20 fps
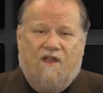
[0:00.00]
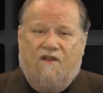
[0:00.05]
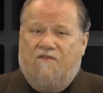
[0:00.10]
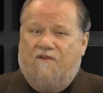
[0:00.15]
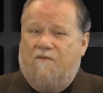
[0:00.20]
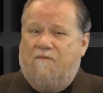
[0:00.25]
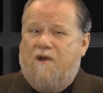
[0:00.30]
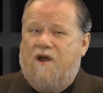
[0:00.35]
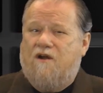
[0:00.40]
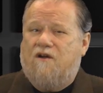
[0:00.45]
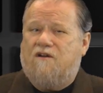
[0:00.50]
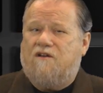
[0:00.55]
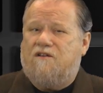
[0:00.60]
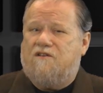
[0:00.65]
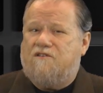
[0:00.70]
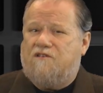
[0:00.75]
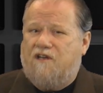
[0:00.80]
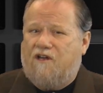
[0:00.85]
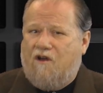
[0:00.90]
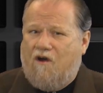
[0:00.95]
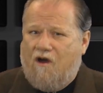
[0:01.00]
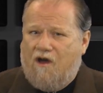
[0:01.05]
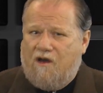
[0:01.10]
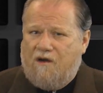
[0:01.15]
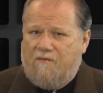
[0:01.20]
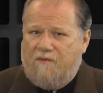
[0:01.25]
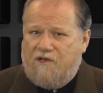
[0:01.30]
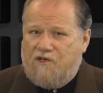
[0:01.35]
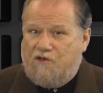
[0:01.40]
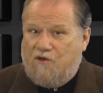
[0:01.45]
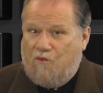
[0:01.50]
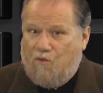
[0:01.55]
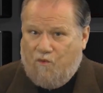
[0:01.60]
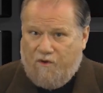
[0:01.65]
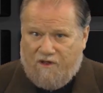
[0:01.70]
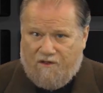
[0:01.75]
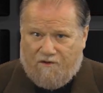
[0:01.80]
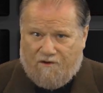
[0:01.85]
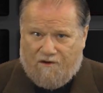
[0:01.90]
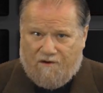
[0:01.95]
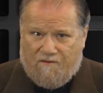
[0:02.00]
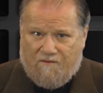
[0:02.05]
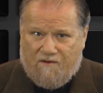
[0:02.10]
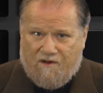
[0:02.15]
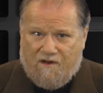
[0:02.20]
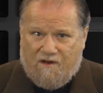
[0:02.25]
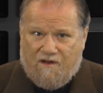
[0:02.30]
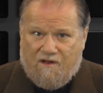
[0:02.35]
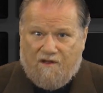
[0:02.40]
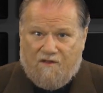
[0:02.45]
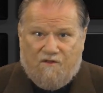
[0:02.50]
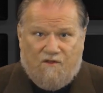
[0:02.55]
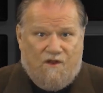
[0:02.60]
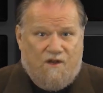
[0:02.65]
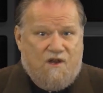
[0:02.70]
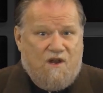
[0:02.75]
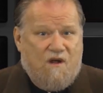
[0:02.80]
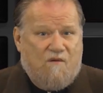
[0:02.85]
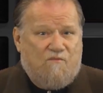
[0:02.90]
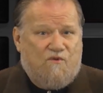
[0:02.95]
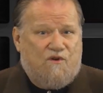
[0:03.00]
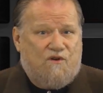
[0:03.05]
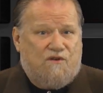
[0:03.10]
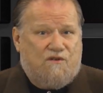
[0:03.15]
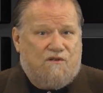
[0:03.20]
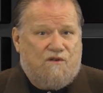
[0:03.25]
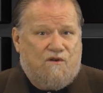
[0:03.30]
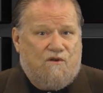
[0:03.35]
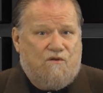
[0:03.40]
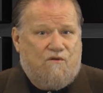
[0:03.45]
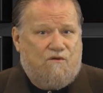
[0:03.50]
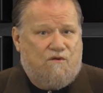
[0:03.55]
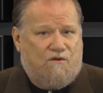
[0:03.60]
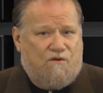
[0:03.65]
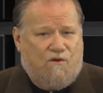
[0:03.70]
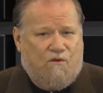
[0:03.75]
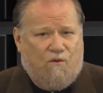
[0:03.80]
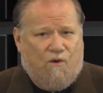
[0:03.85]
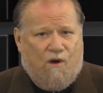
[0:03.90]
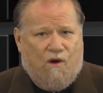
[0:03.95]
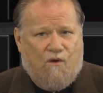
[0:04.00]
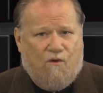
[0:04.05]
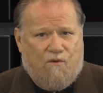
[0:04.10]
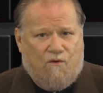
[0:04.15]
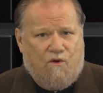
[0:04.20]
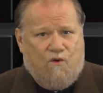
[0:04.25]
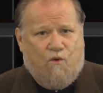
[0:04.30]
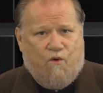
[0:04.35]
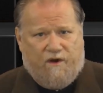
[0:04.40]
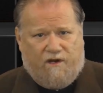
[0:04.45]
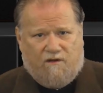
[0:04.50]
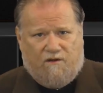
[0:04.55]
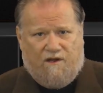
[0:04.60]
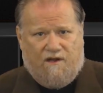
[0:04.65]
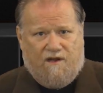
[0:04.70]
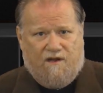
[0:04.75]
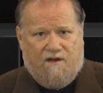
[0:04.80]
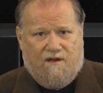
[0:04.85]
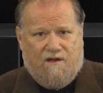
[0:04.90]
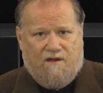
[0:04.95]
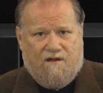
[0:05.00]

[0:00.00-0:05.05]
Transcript: If America's economy should wither, the numbers could grow quickly.